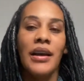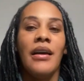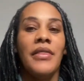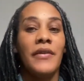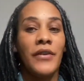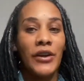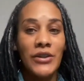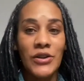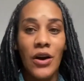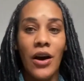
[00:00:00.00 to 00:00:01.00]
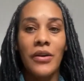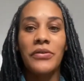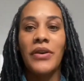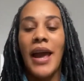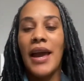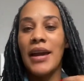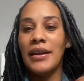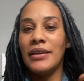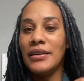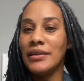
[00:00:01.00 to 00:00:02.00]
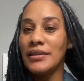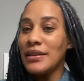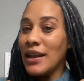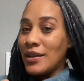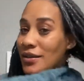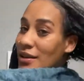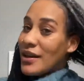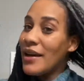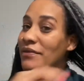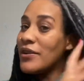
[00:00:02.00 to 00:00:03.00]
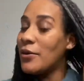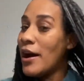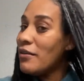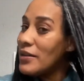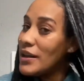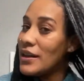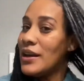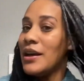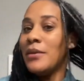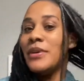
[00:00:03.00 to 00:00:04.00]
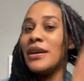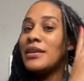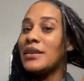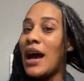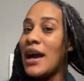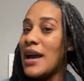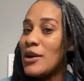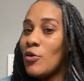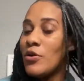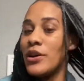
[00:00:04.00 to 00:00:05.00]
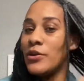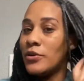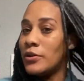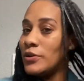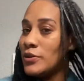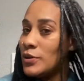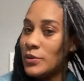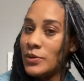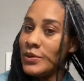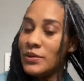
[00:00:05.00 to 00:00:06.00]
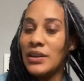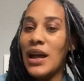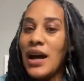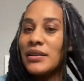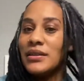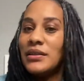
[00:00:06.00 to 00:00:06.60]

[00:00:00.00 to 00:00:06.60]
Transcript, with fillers: They're very soft and they look and feel healthy because I add oil to the locks.